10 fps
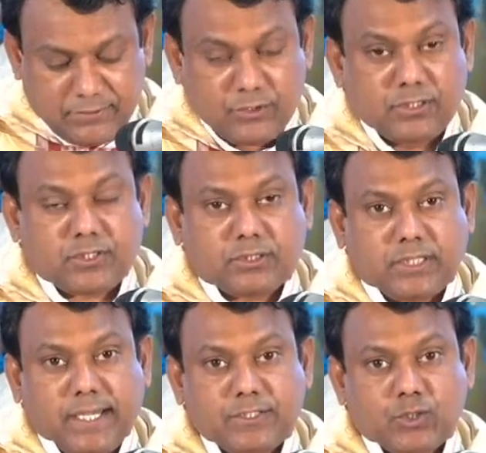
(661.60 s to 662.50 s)
in Jesus
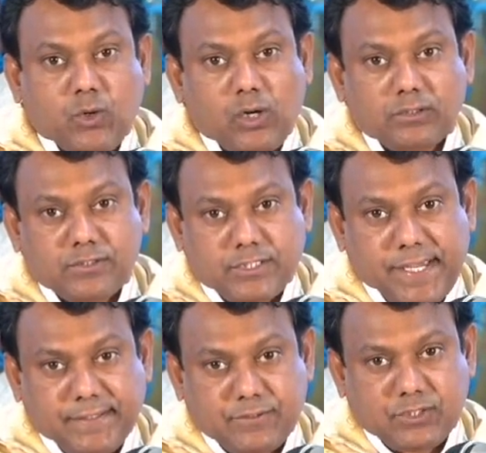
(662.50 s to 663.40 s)
Christ called the
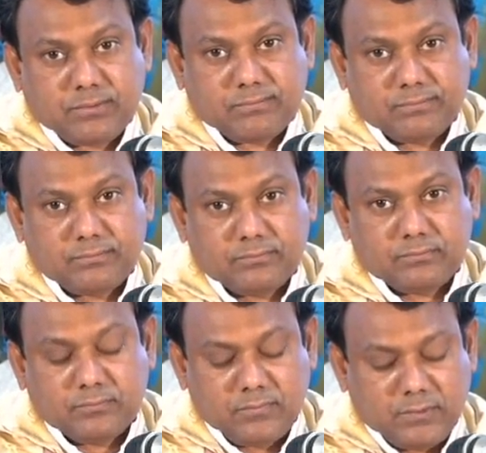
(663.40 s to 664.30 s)
saints.
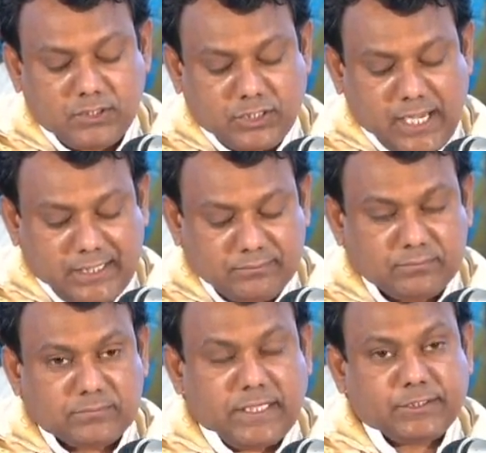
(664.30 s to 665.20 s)
Psalm
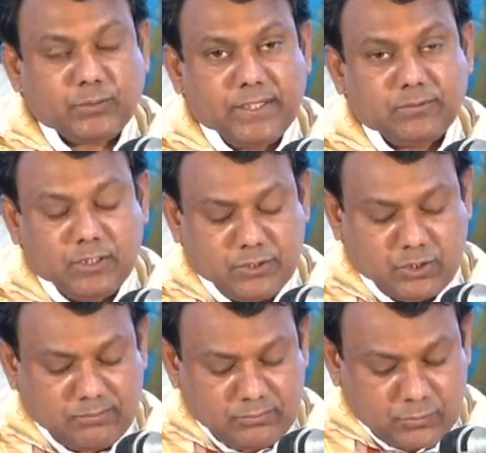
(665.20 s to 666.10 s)
31,
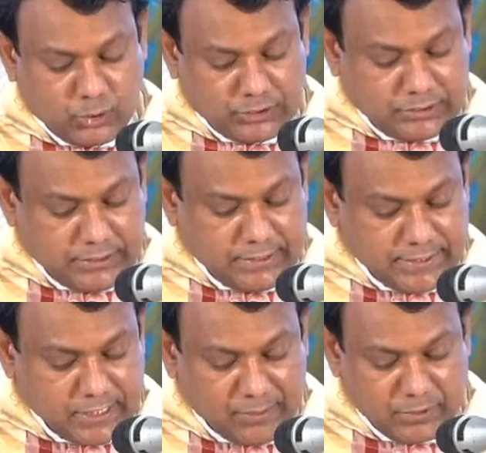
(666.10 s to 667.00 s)
verse 23, the
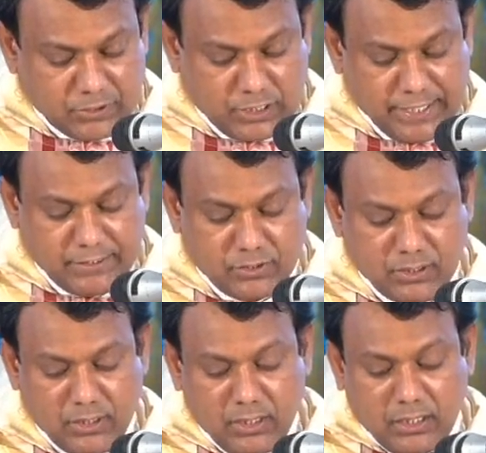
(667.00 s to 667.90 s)
psalmist says,
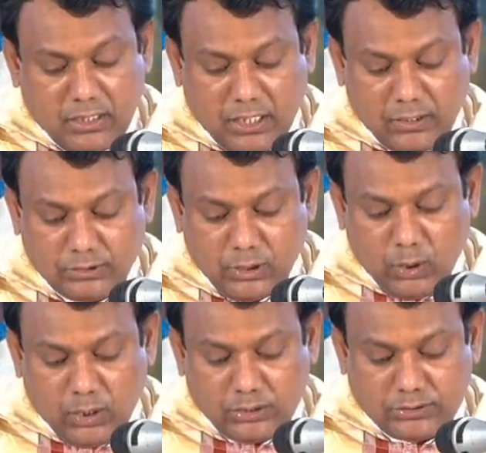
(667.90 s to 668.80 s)
love the
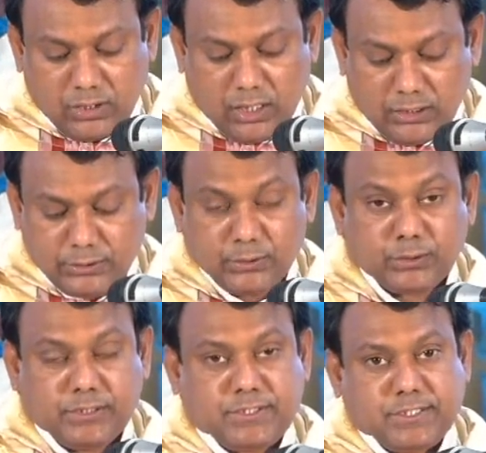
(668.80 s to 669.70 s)
Lord, all
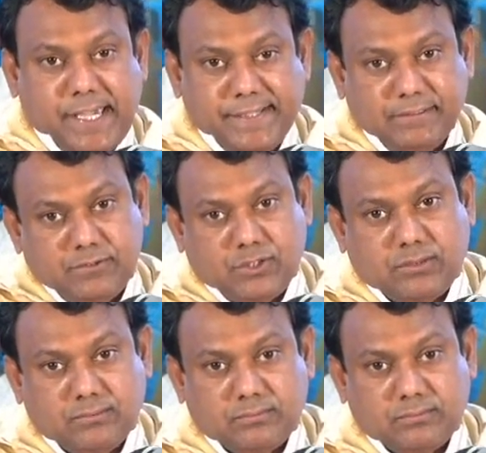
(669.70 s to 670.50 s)
you his saints.